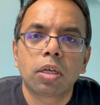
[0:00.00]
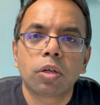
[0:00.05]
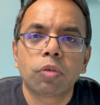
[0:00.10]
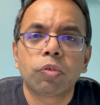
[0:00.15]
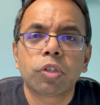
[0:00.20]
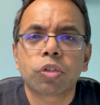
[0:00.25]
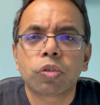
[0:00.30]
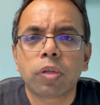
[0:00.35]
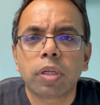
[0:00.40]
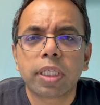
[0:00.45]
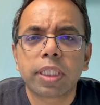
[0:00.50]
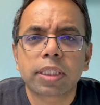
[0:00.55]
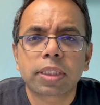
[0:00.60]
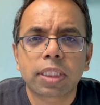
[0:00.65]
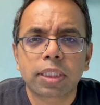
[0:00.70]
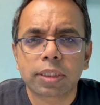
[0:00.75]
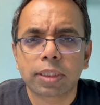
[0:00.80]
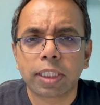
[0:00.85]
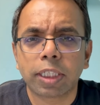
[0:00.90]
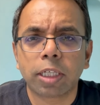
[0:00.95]
which we'll
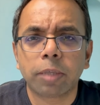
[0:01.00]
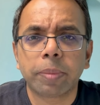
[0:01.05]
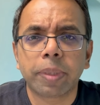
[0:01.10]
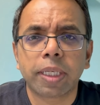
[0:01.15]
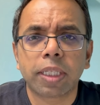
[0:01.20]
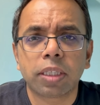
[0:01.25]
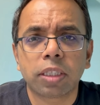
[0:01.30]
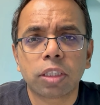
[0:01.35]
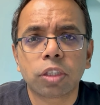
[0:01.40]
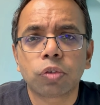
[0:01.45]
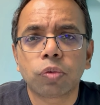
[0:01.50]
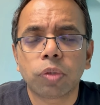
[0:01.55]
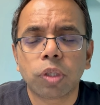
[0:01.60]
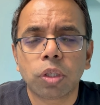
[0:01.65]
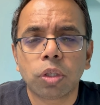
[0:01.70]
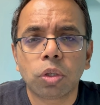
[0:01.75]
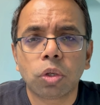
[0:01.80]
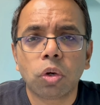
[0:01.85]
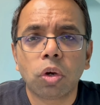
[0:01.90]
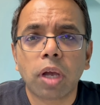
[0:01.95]
discuss a little bit in this
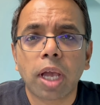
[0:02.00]
video